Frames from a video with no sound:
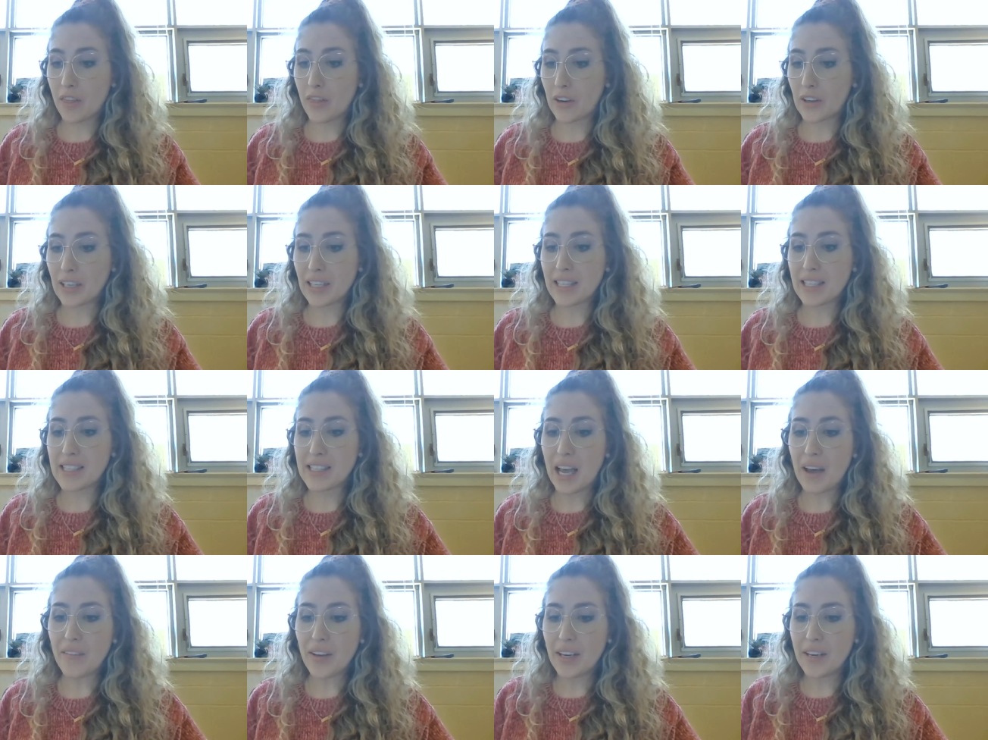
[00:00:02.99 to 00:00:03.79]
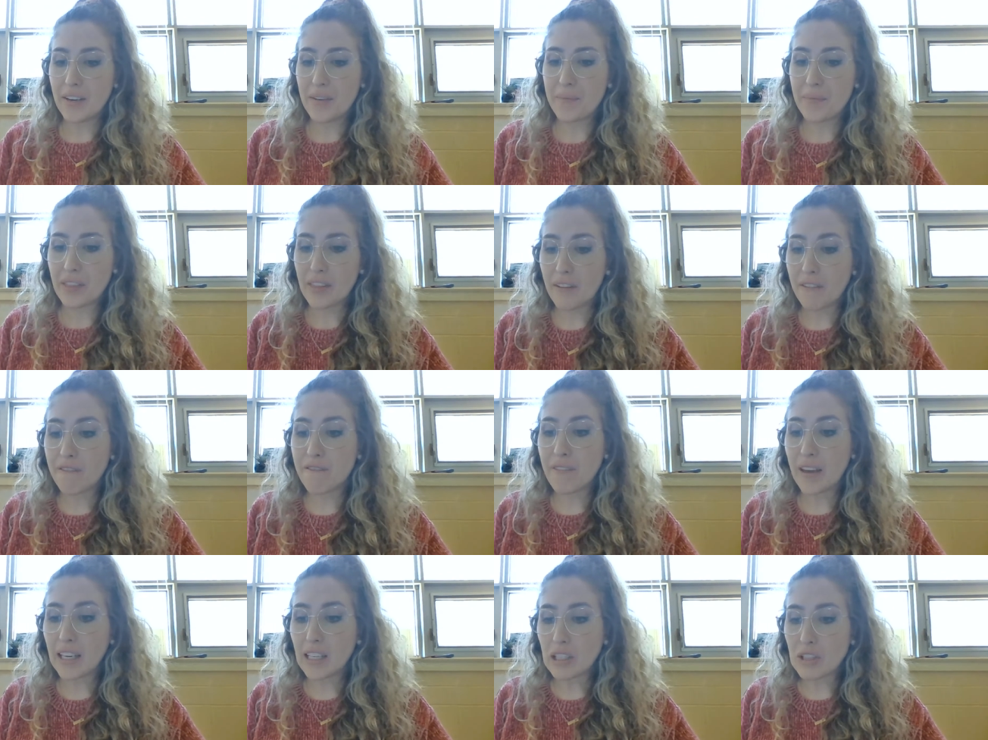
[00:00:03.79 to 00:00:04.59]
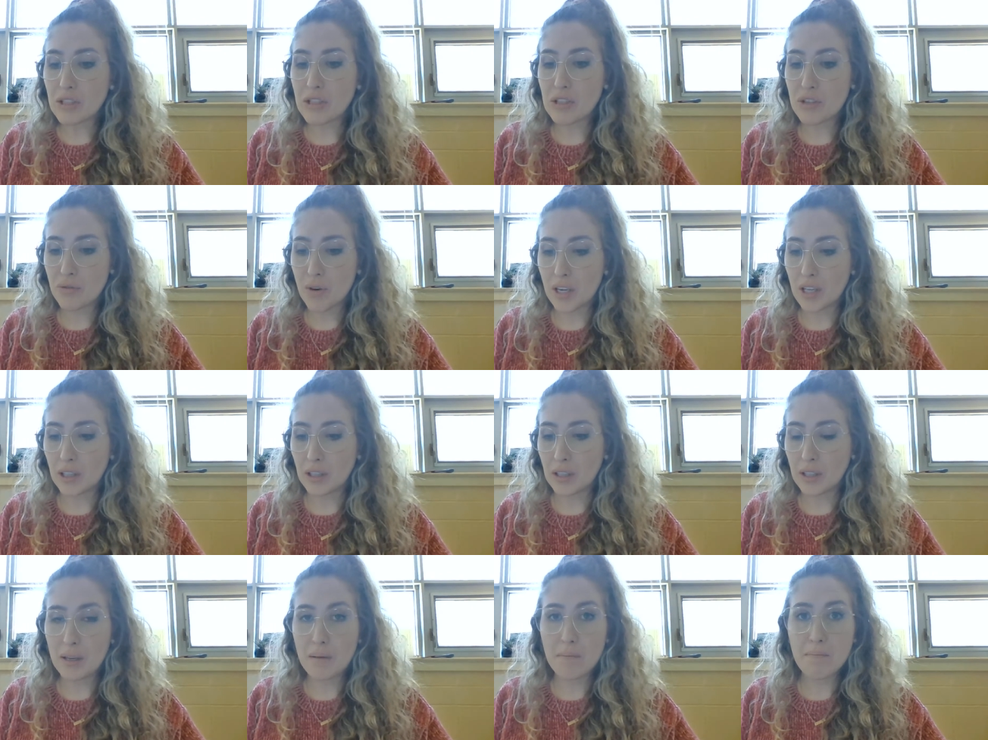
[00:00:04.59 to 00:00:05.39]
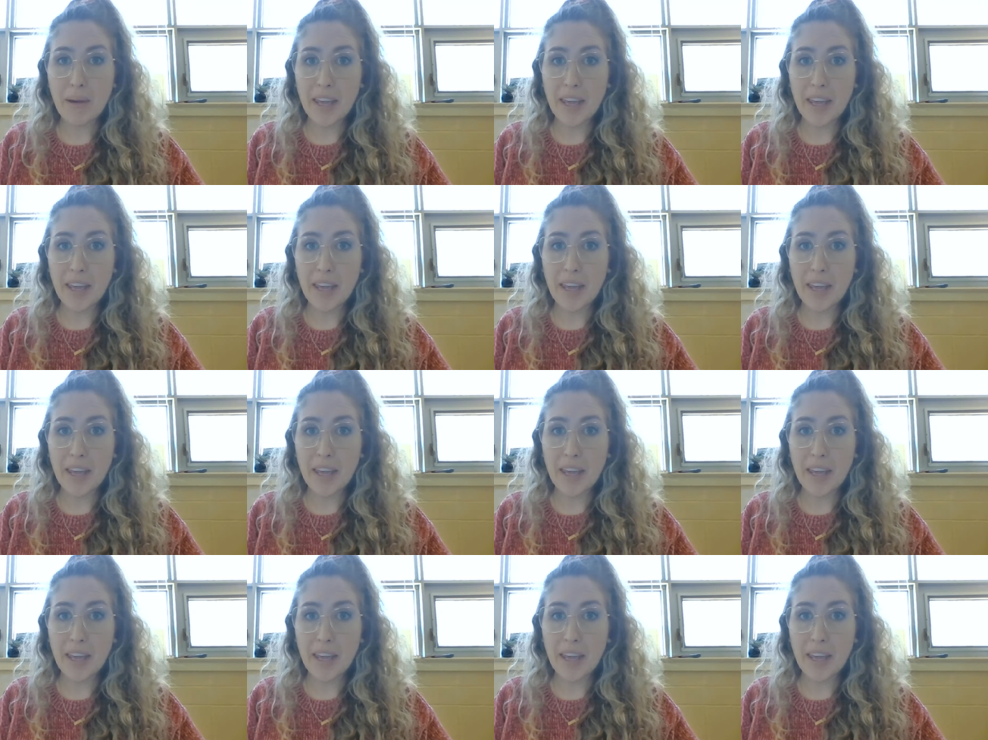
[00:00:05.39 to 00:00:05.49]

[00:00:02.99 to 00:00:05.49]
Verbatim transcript: 37 The Fatal Struggle